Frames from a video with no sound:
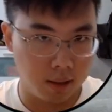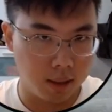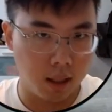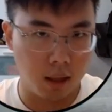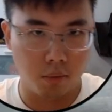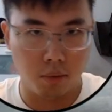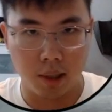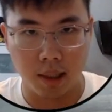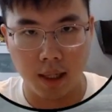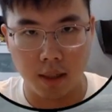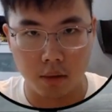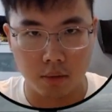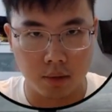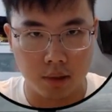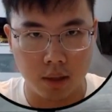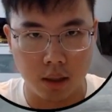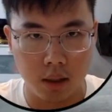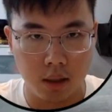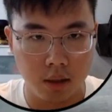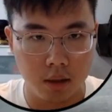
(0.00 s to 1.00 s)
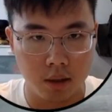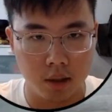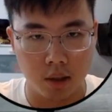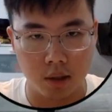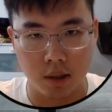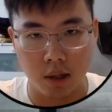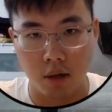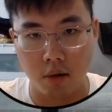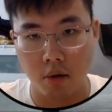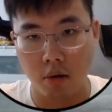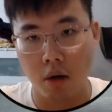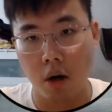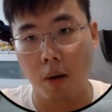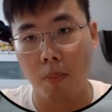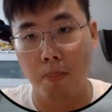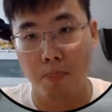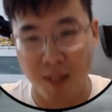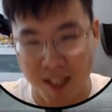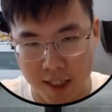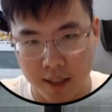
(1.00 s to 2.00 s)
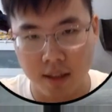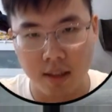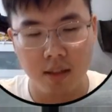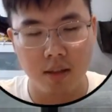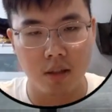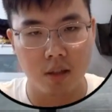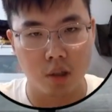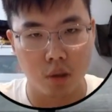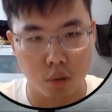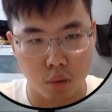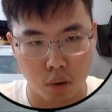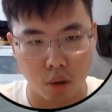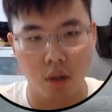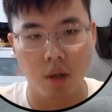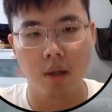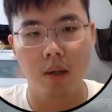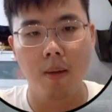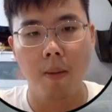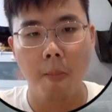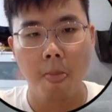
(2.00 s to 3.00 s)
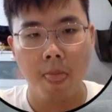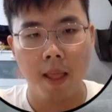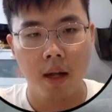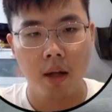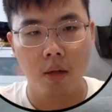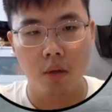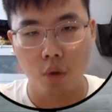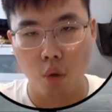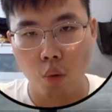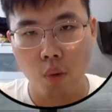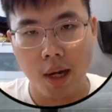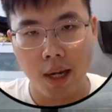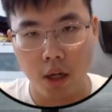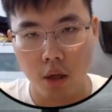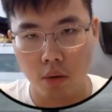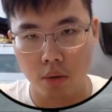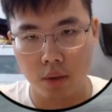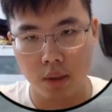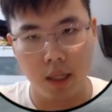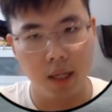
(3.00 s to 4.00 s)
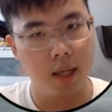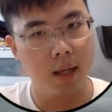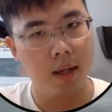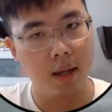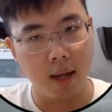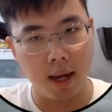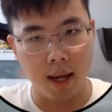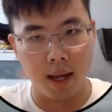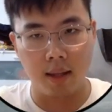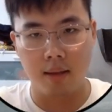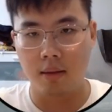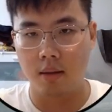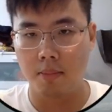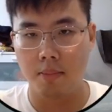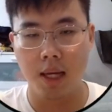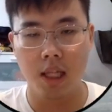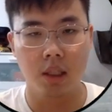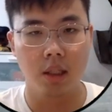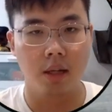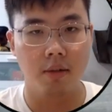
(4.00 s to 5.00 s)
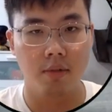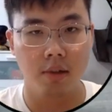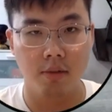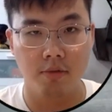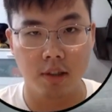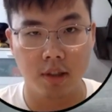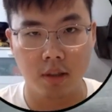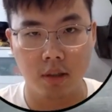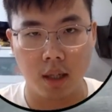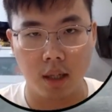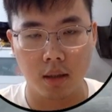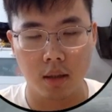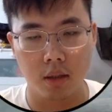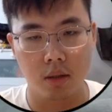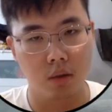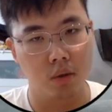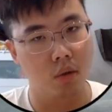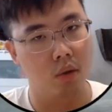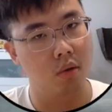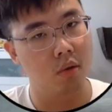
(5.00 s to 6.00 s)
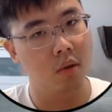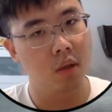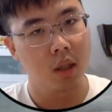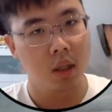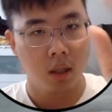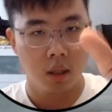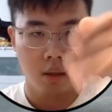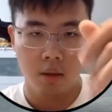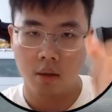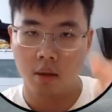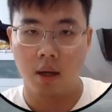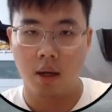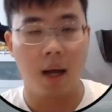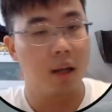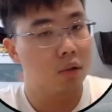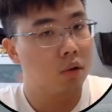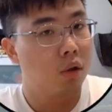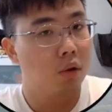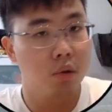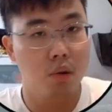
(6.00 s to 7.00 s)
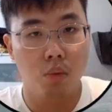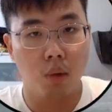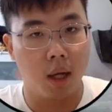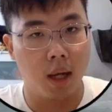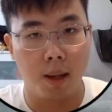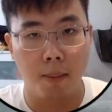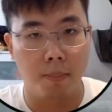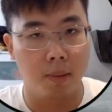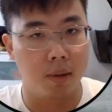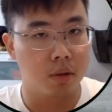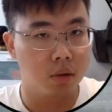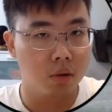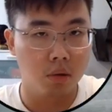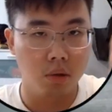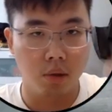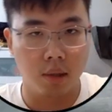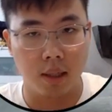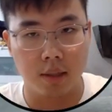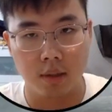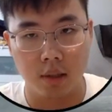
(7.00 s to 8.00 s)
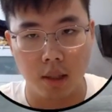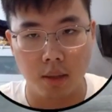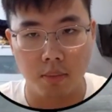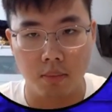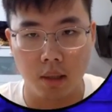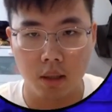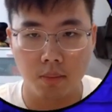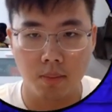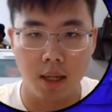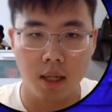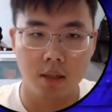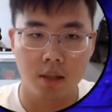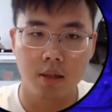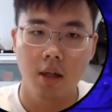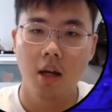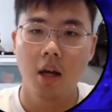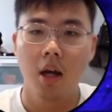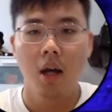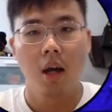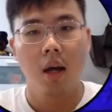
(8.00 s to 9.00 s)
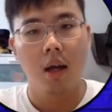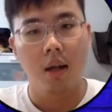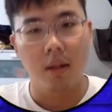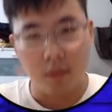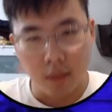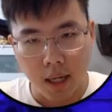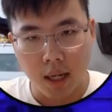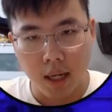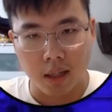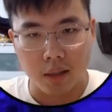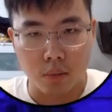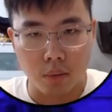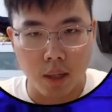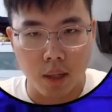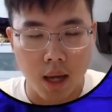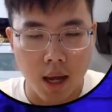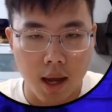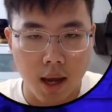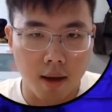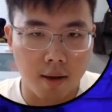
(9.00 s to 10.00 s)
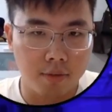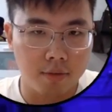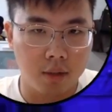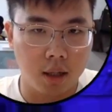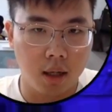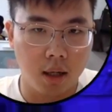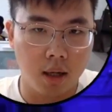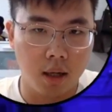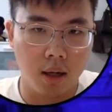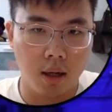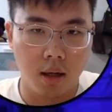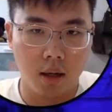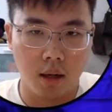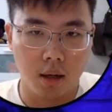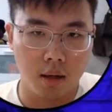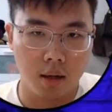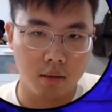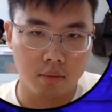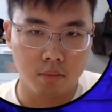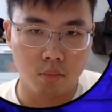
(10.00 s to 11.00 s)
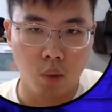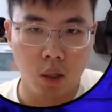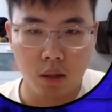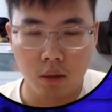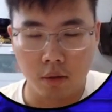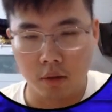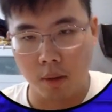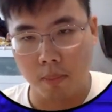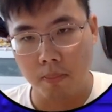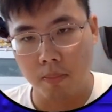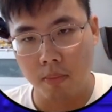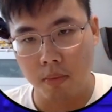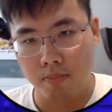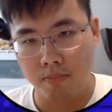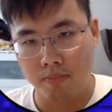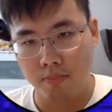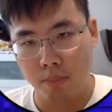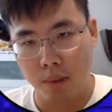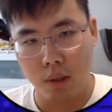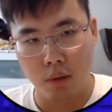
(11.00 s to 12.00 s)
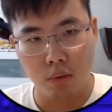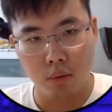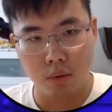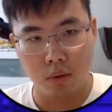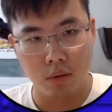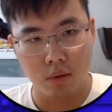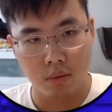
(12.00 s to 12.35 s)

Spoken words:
yeah, we get to see Cesaro completely destroy No Way Jose, and the match never even started. So I told you what happened, so you can skip this match. Next, we have the one of the build.